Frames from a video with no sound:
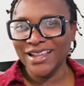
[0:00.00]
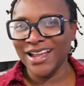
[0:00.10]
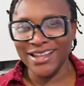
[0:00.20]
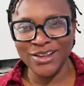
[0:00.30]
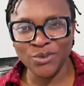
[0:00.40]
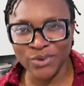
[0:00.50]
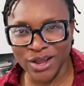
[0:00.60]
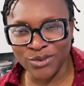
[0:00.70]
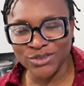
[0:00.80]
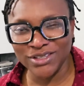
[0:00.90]
I get up when I
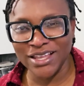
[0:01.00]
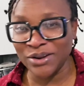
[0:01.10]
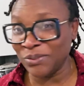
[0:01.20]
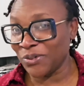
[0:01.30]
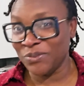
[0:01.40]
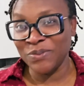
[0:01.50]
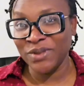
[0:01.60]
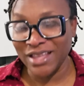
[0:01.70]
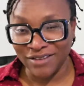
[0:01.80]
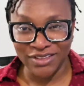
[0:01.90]
want to get up, or
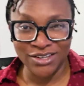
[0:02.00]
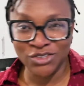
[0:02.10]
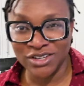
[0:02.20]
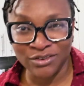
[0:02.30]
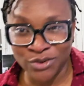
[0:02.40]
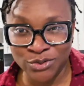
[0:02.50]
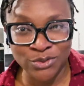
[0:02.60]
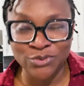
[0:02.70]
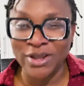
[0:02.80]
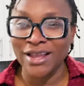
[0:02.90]
maybe after the children have gone to
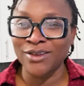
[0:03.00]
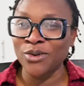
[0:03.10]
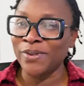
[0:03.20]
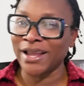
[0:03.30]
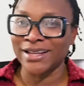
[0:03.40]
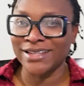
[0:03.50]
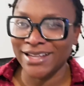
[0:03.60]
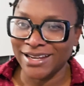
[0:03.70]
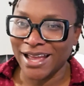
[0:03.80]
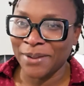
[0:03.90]
school, I can go back and take
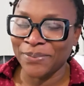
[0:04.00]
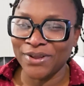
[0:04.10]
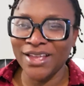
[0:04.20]
a nap.